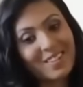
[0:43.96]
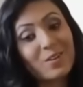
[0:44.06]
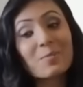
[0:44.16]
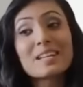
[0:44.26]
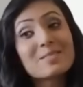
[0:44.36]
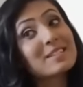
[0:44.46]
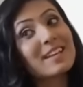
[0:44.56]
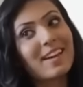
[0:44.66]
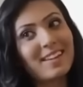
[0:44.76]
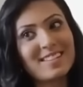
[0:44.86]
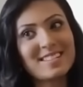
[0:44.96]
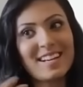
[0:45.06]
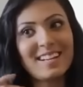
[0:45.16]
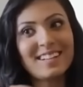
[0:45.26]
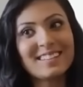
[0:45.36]
utilizing this
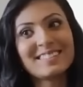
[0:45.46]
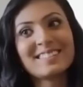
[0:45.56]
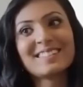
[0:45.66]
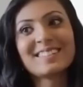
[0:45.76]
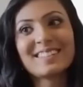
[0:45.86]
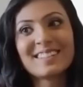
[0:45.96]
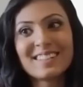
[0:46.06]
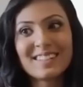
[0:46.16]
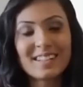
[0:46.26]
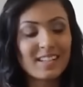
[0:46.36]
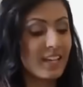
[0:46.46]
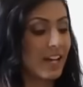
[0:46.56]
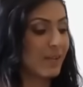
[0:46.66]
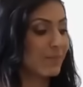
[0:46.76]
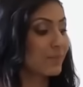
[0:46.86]
virtue to create a better
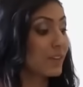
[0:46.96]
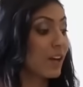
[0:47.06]
world.